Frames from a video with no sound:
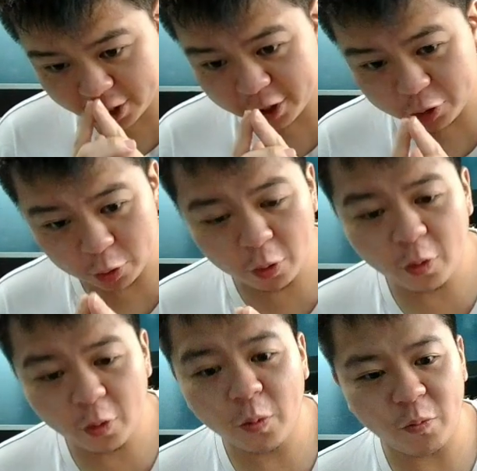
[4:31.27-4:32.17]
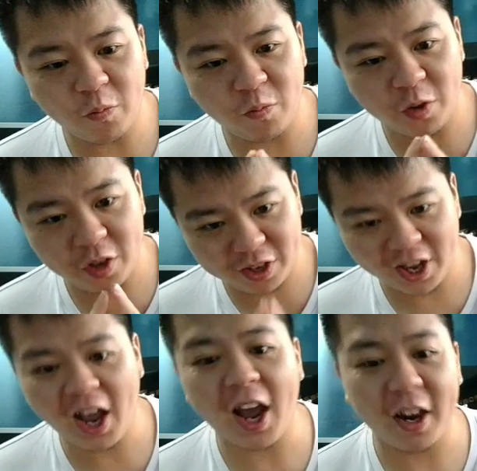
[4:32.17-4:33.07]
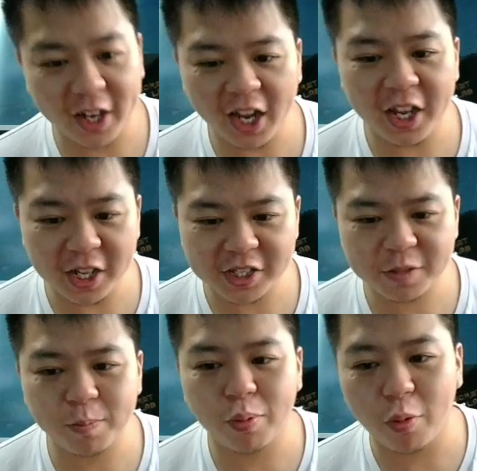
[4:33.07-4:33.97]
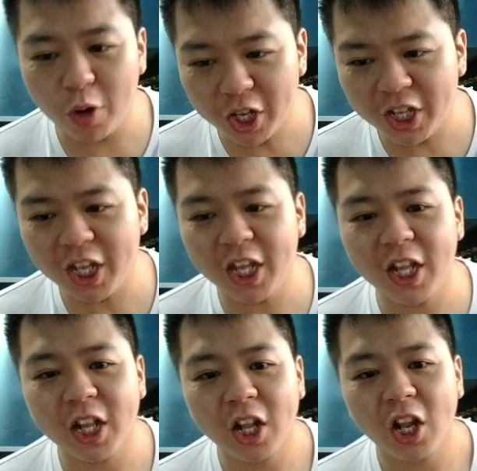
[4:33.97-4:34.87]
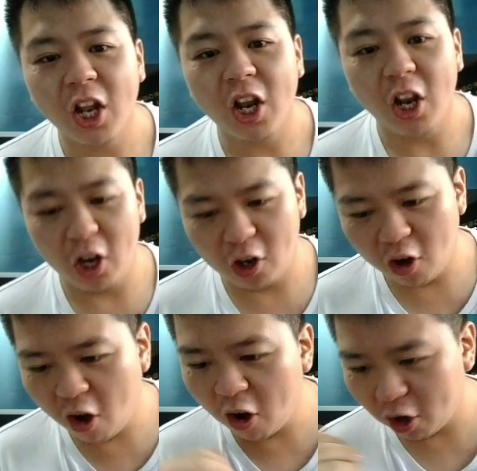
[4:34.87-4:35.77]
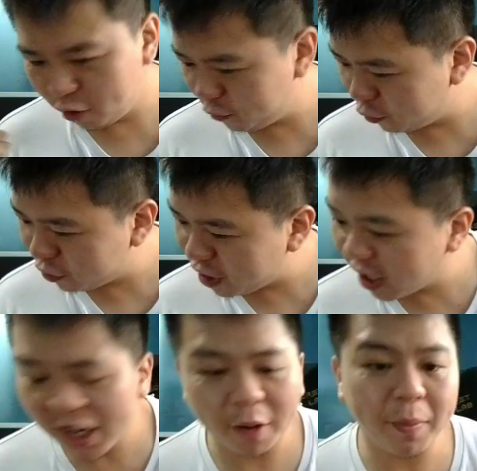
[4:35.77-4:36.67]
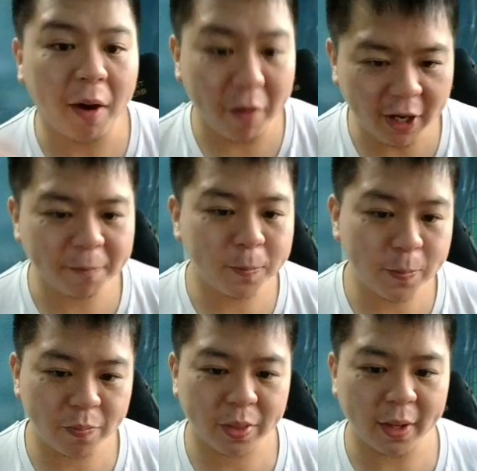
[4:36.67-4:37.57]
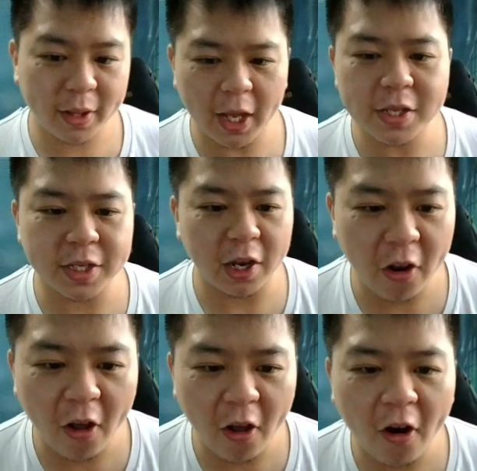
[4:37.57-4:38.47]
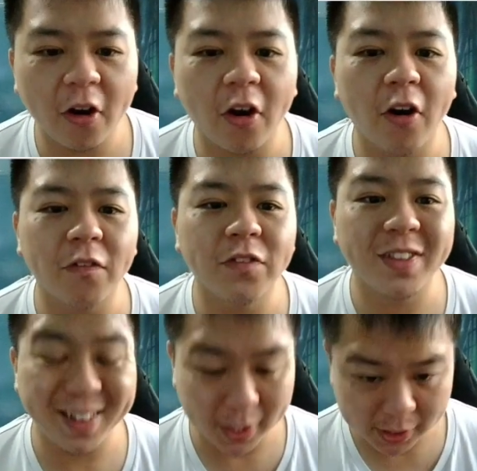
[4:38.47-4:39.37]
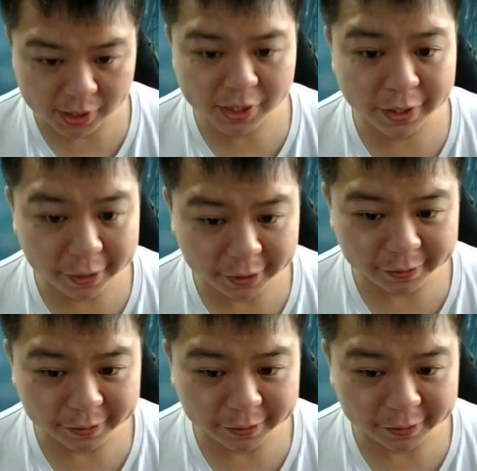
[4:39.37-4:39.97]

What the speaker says: So yeah, that is pretty long if you think about it. There is a lot of turns.